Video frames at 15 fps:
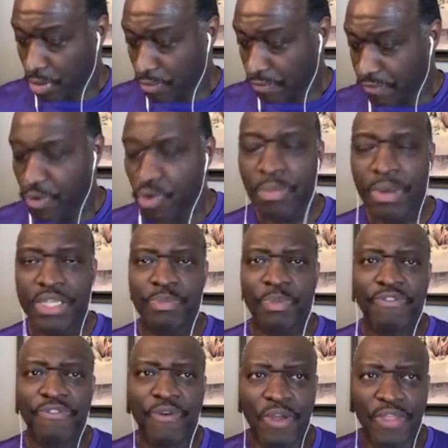Few months
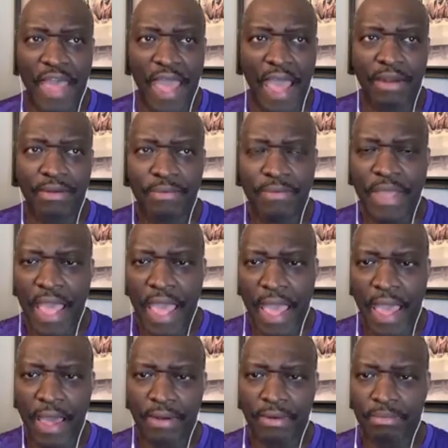before that, we
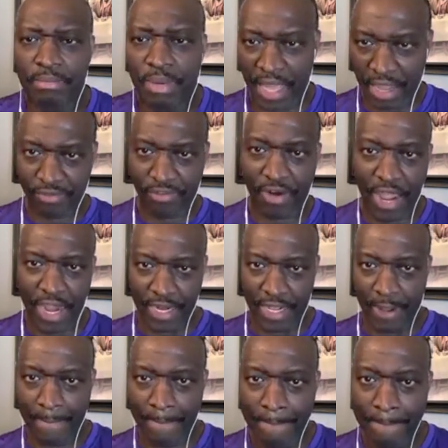had Black
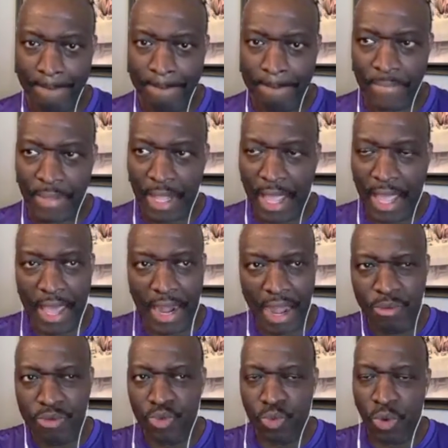Friday. And
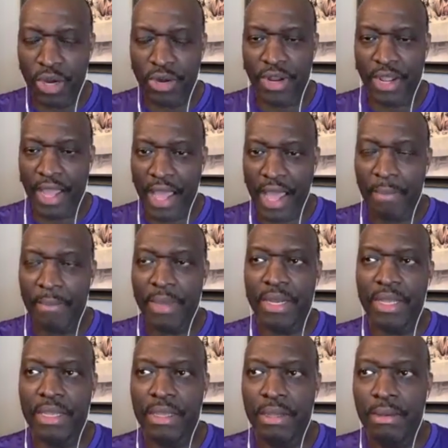I was wondering how
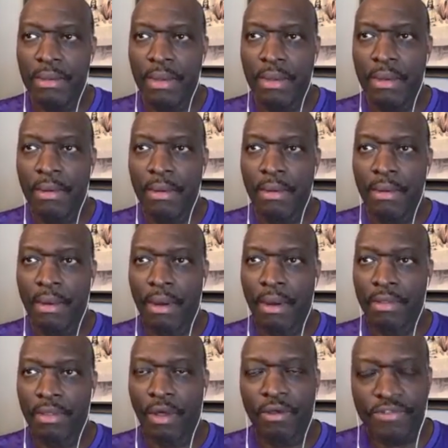many
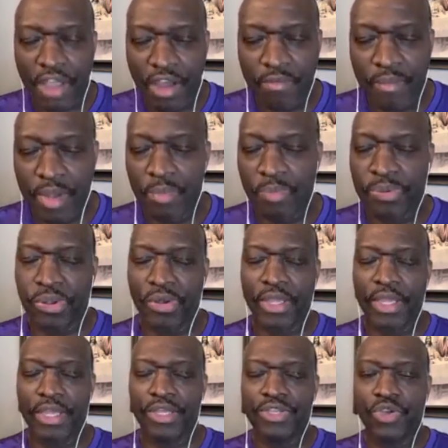those government
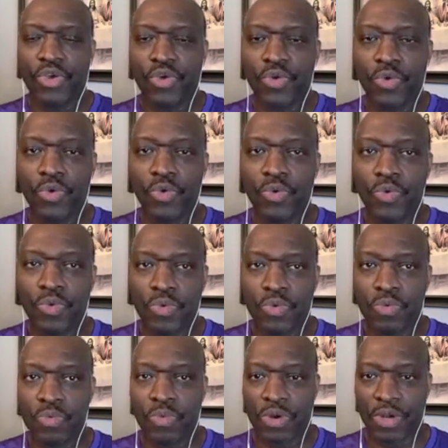employees who
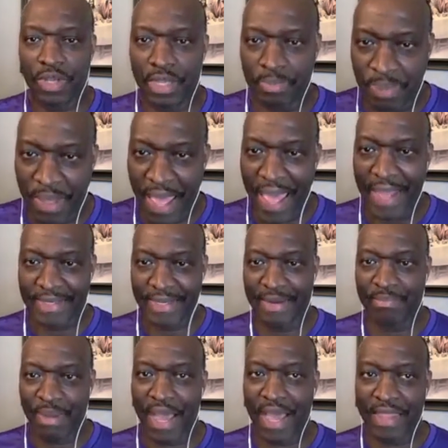were
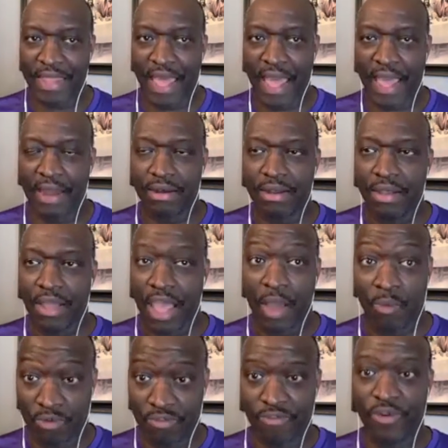impacted by that
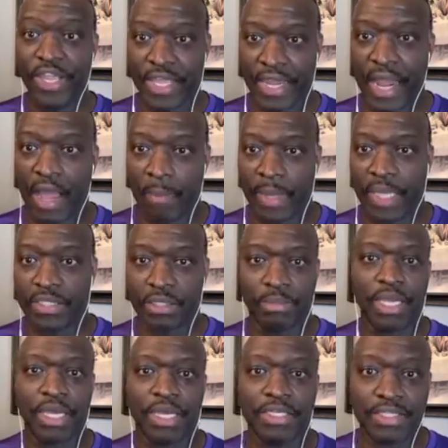and were freaking out
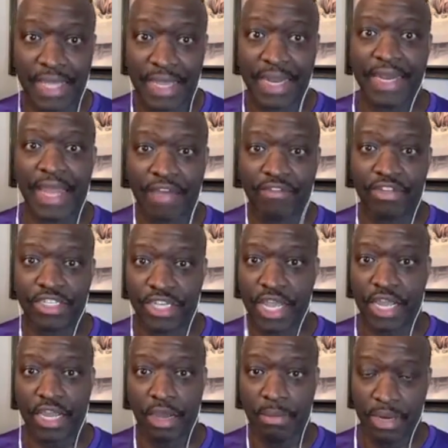basically because they didn't have a
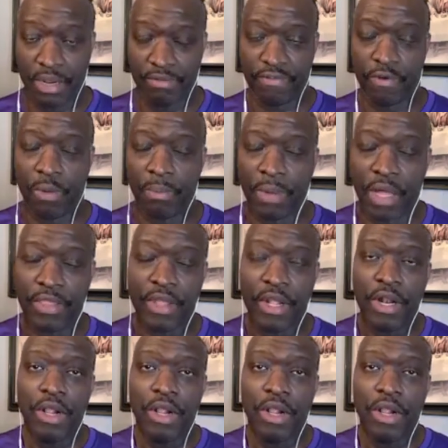check coming in for a month.